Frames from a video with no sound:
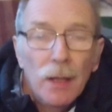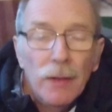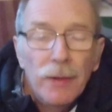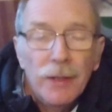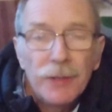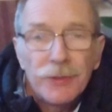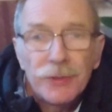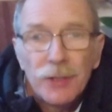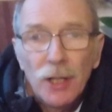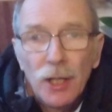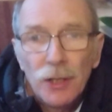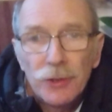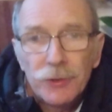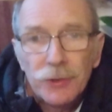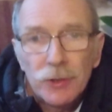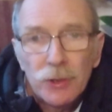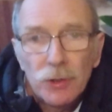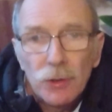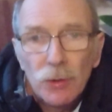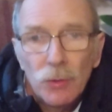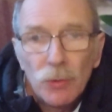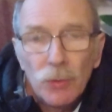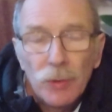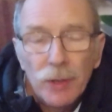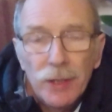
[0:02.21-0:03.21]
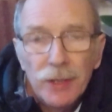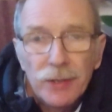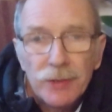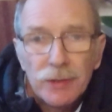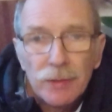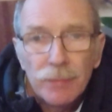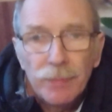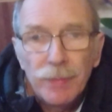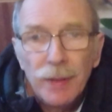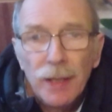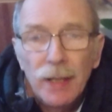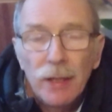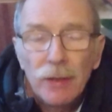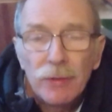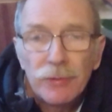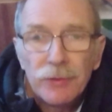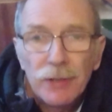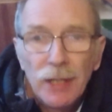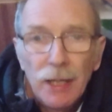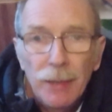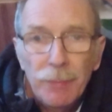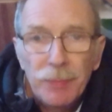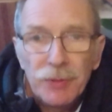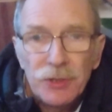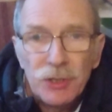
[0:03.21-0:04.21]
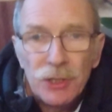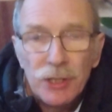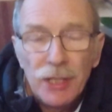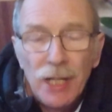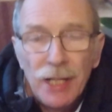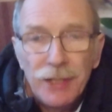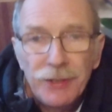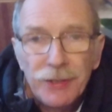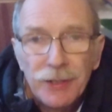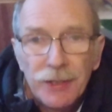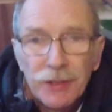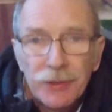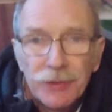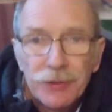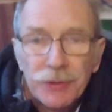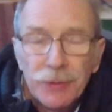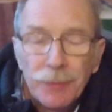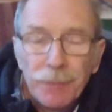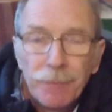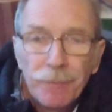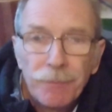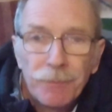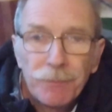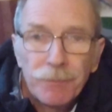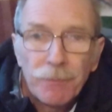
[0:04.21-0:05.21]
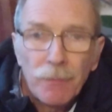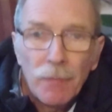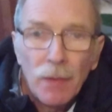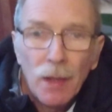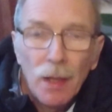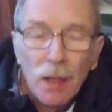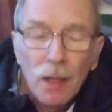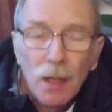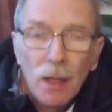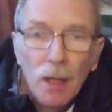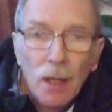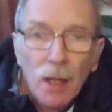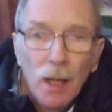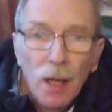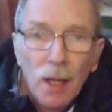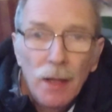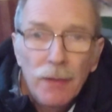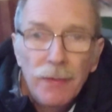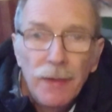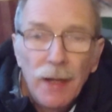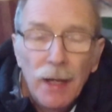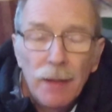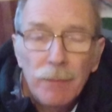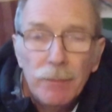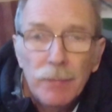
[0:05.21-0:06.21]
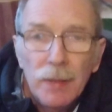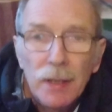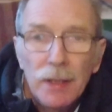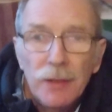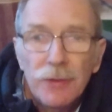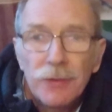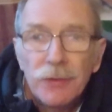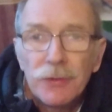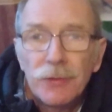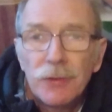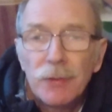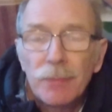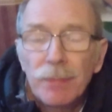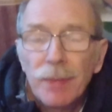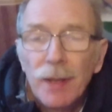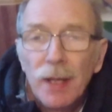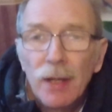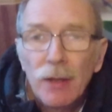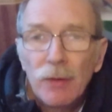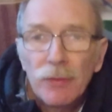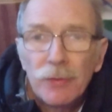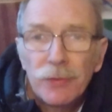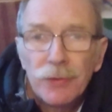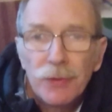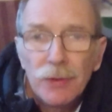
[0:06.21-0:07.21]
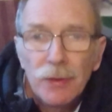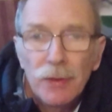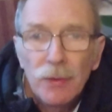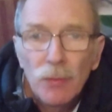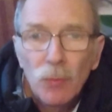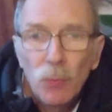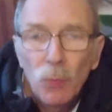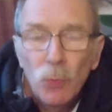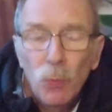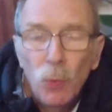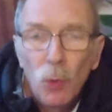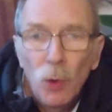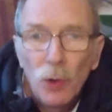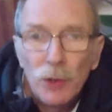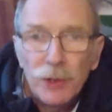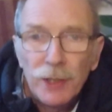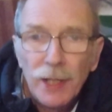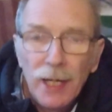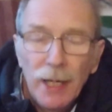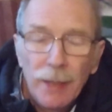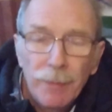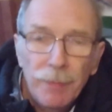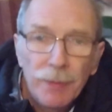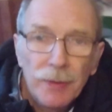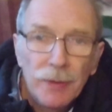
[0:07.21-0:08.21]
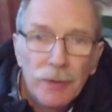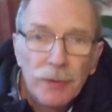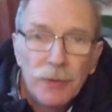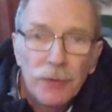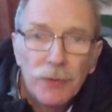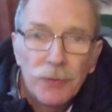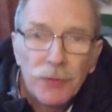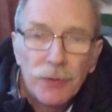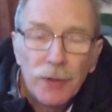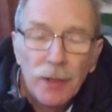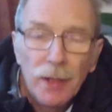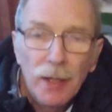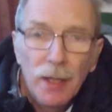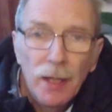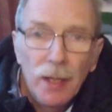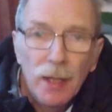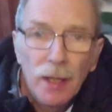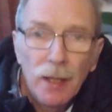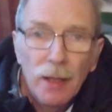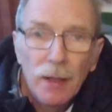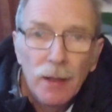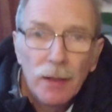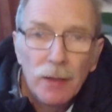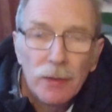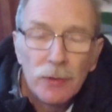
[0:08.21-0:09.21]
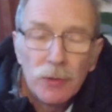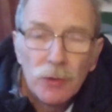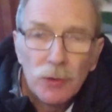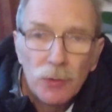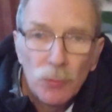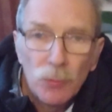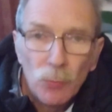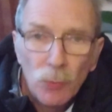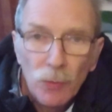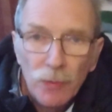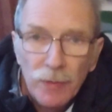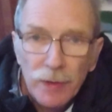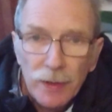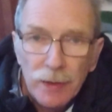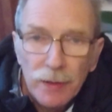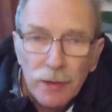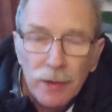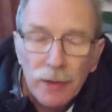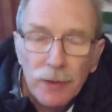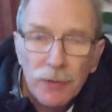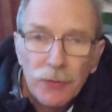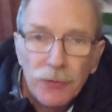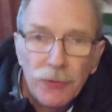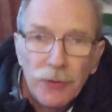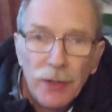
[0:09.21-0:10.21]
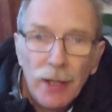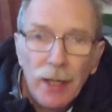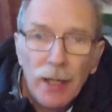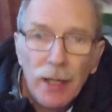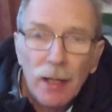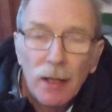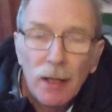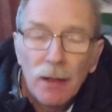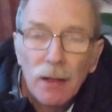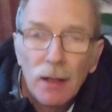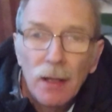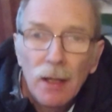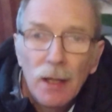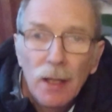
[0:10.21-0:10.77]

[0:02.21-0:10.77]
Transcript: This article is about epigenetics, and that means it's about what happens within the cell